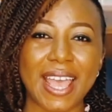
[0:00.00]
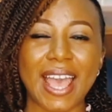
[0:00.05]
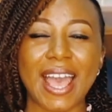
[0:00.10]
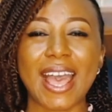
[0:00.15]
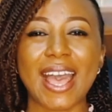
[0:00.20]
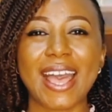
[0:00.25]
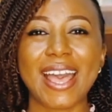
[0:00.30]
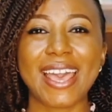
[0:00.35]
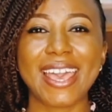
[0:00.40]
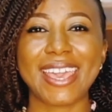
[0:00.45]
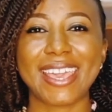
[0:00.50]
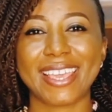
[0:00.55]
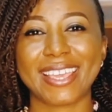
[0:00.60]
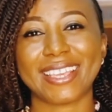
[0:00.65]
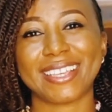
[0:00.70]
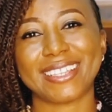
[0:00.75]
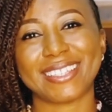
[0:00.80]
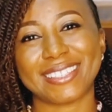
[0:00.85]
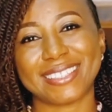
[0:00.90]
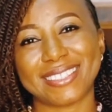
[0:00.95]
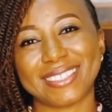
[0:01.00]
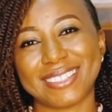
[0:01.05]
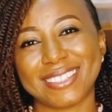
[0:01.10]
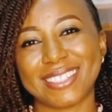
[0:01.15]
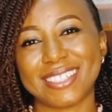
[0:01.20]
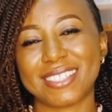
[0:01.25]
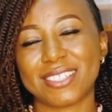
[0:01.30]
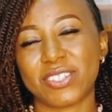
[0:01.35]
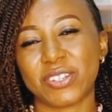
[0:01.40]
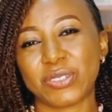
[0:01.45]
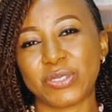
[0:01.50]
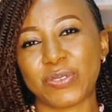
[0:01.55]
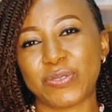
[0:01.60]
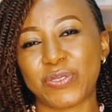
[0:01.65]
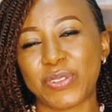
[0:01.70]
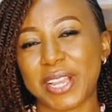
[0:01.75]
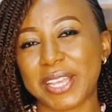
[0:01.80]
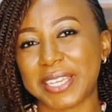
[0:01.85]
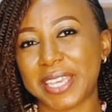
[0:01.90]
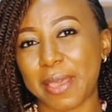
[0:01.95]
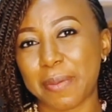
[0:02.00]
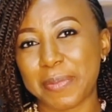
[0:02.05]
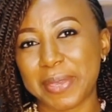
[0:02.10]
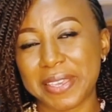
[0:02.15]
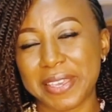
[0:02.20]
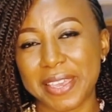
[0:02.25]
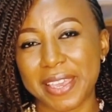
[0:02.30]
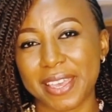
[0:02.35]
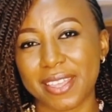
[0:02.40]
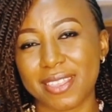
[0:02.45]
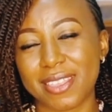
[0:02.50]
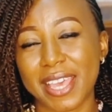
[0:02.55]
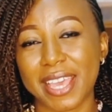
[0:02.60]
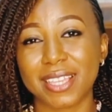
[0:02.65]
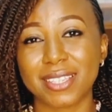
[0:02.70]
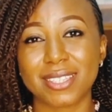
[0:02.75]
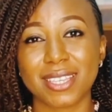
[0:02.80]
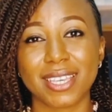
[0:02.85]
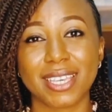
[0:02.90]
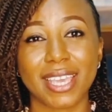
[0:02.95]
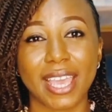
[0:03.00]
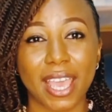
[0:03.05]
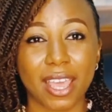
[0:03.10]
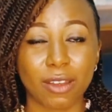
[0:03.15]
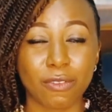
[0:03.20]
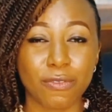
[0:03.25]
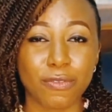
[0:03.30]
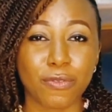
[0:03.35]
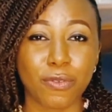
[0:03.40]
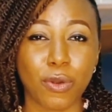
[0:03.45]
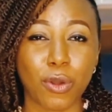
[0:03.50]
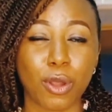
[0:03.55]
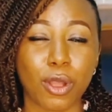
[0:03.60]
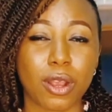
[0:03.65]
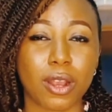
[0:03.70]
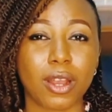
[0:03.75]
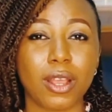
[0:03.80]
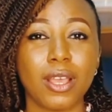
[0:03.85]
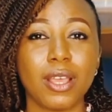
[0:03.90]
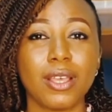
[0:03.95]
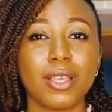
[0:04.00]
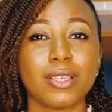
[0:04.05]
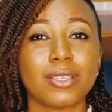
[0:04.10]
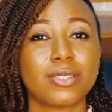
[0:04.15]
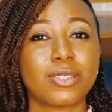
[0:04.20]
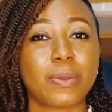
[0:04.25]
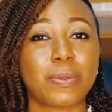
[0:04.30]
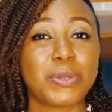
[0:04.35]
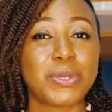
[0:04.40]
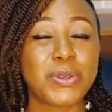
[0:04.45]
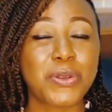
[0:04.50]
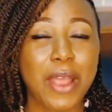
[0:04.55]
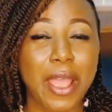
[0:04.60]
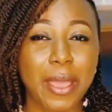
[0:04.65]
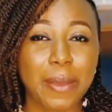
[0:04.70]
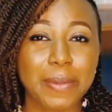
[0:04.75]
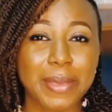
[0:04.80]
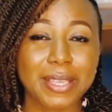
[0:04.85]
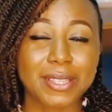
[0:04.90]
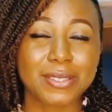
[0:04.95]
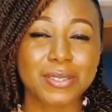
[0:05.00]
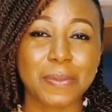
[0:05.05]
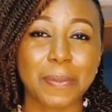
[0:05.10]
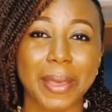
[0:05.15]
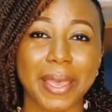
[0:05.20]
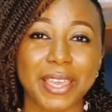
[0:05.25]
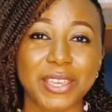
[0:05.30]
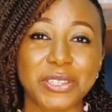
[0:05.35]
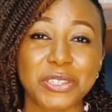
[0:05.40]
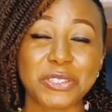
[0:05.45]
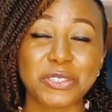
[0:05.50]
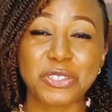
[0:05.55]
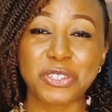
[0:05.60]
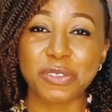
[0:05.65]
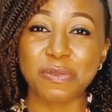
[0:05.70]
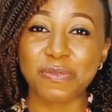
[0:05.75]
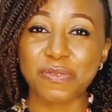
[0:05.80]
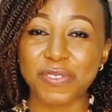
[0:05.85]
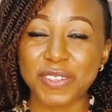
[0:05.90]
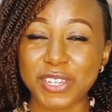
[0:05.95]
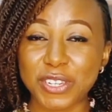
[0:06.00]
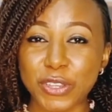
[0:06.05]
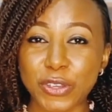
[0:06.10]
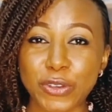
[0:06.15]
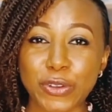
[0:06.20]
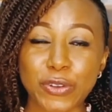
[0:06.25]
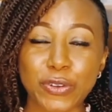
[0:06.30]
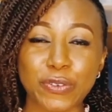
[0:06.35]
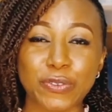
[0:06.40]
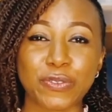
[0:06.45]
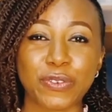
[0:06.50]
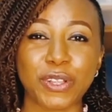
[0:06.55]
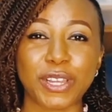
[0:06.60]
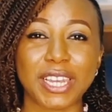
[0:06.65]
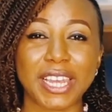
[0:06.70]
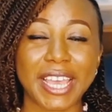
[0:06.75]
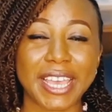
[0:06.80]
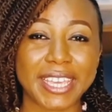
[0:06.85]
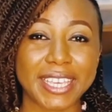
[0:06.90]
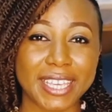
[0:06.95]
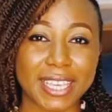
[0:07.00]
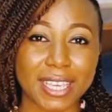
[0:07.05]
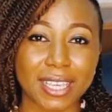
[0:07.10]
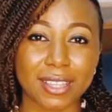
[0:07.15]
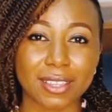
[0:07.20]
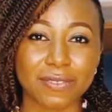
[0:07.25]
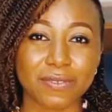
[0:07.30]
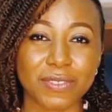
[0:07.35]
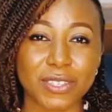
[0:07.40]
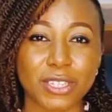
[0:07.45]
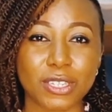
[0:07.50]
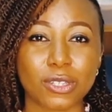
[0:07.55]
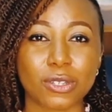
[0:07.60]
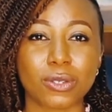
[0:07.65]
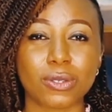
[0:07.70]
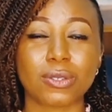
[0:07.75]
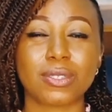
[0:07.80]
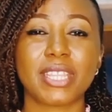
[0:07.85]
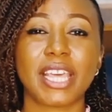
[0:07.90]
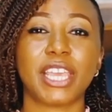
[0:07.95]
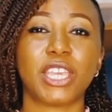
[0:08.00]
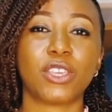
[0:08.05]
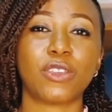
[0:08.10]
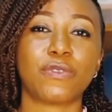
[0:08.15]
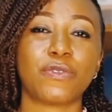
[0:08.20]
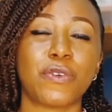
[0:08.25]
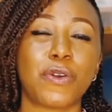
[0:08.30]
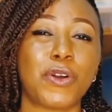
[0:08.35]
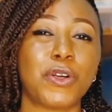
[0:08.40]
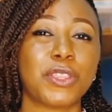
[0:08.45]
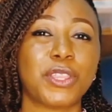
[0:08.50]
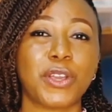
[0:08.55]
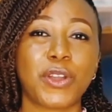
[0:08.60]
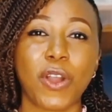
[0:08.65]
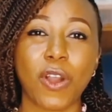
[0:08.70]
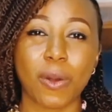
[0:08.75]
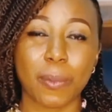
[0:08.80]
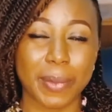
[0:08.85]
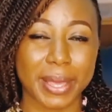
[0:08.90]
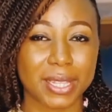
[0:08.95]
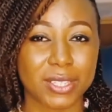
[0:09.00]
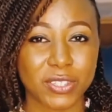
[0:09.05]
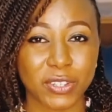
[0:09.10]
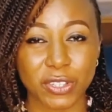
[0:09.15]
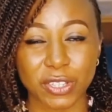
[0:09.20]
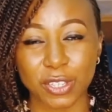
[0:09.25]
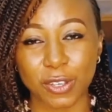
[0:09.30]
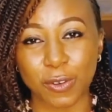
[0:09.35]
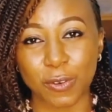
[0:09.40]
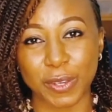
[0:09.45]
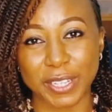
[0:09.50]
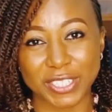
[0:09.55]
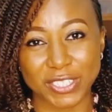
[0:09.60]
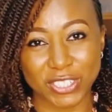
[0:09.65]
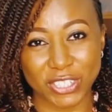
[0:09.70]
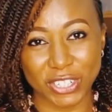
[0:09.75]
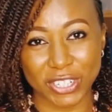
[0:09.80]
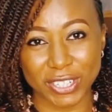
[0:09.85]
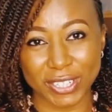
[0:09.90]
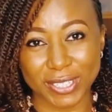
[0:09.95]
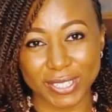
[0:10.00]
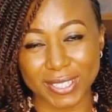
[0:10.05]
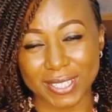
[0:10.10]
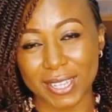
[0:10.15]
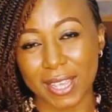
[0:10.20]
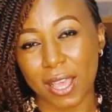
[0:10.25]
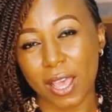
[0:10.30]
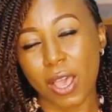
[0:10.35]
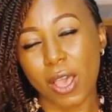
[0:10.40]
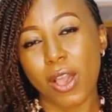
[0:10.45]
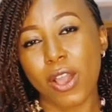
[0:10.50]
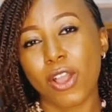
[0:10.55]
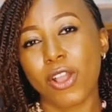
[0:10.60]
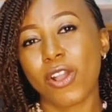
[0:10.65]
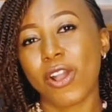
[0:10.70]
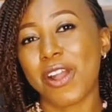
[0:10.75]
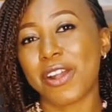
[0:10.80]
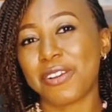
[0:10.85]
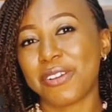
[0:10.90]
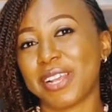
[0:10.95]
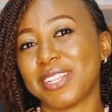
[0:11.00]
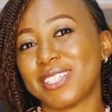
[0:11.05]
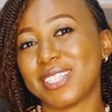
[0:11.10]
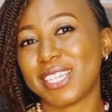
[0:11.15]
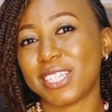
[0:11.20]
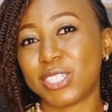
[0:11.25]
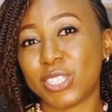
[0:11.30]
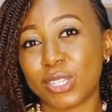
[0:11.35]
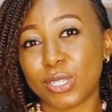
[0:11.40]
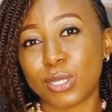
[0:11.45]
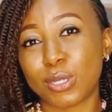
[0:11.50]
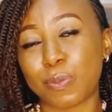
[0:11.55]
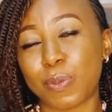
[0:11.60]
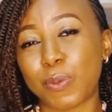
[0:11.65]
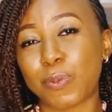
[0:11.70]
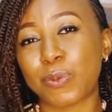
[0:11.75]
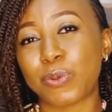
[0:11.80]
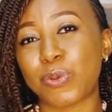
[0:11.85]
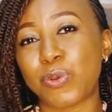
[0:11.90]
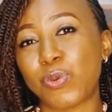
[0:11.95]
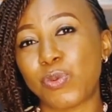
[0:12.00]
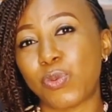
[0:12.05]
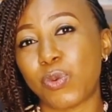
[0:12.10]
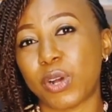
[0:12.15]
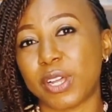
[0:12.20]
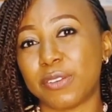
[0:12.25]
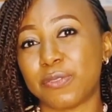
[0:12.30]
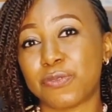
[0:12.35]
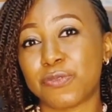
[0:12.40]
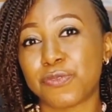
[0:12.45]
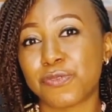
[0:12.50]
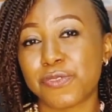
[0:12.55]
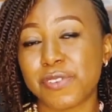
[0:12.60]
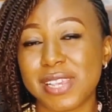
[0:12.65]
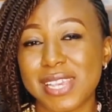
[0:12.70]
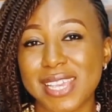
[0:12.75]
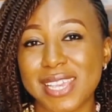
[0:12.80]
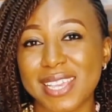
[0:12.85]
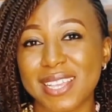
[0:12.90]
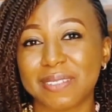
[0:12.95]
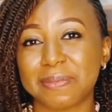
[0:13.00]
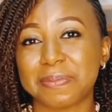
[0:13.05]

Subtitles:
Hi, it's Dr. Folakemi here. Thanks again for subscribing to my YouTube video, for liking the videos. Thank you for all the comments, all the questions. Congratulations to the people who won free